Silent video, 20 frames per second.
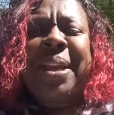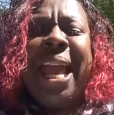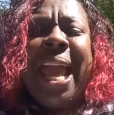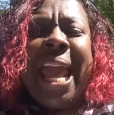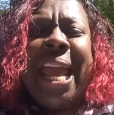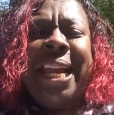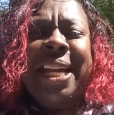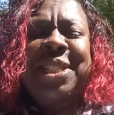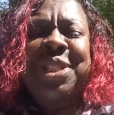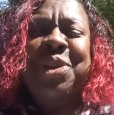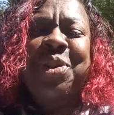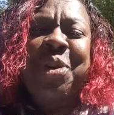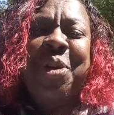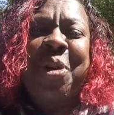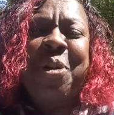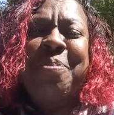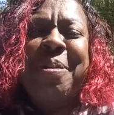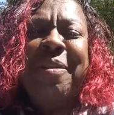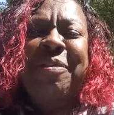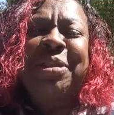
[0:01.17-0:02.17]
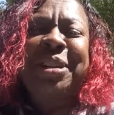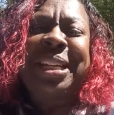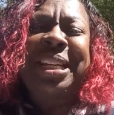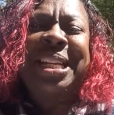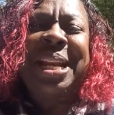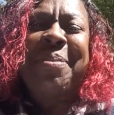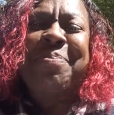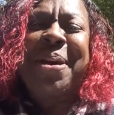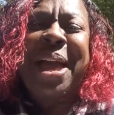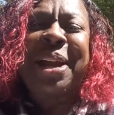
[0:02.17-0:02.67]
Hey, it's your girl Beverly,
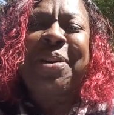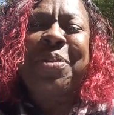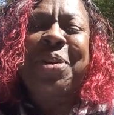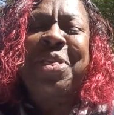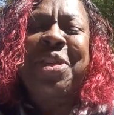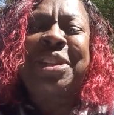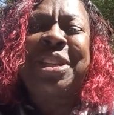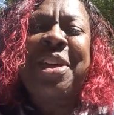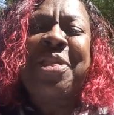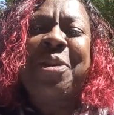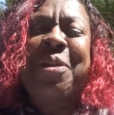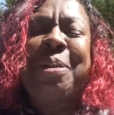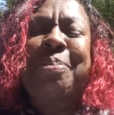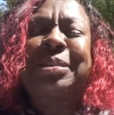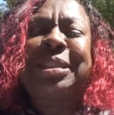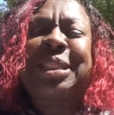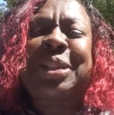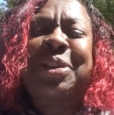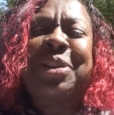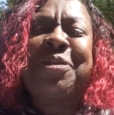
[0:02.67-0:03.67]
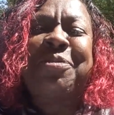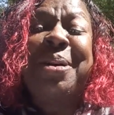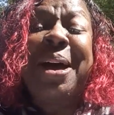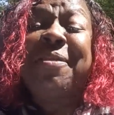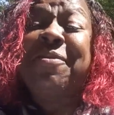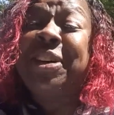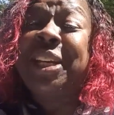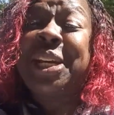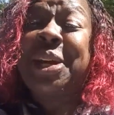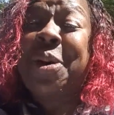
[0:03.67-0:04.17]
and I'm back with another episode of
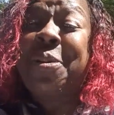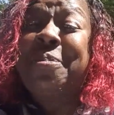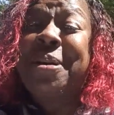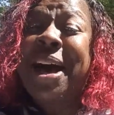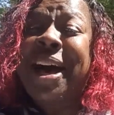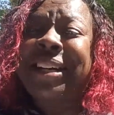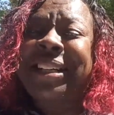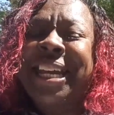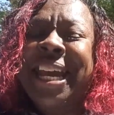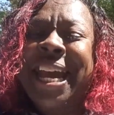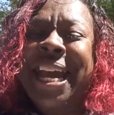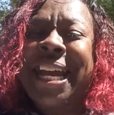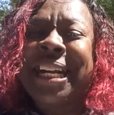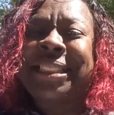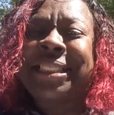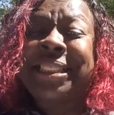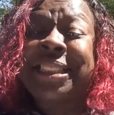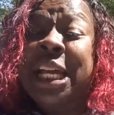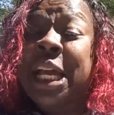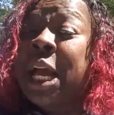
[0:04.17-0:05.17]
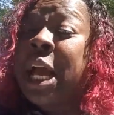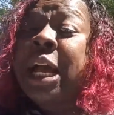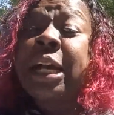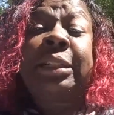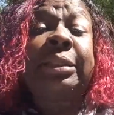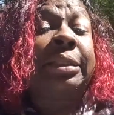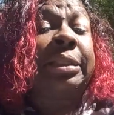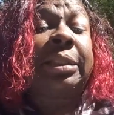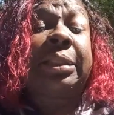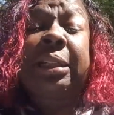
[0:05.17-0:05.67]
my video podcast,
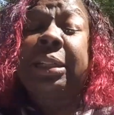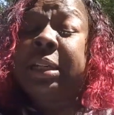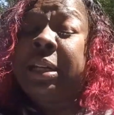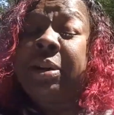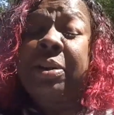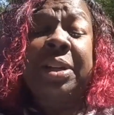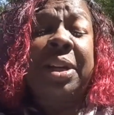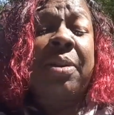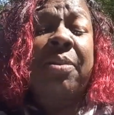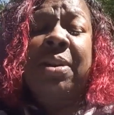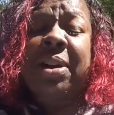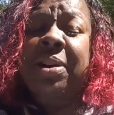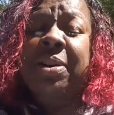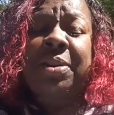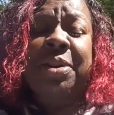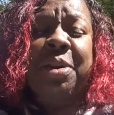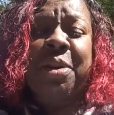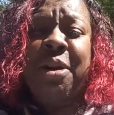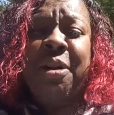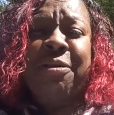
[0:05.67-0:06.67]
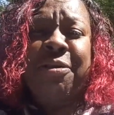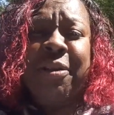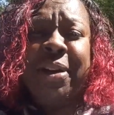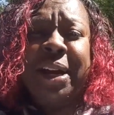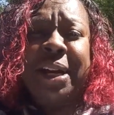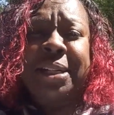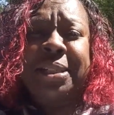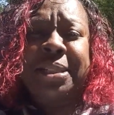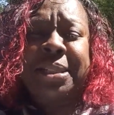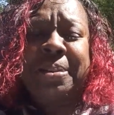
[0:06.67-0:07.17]
Slow Your Roll,
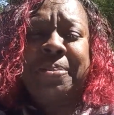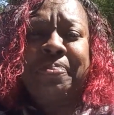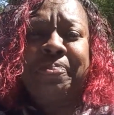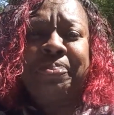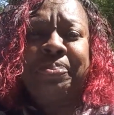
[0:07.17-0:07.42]
Girlfriend.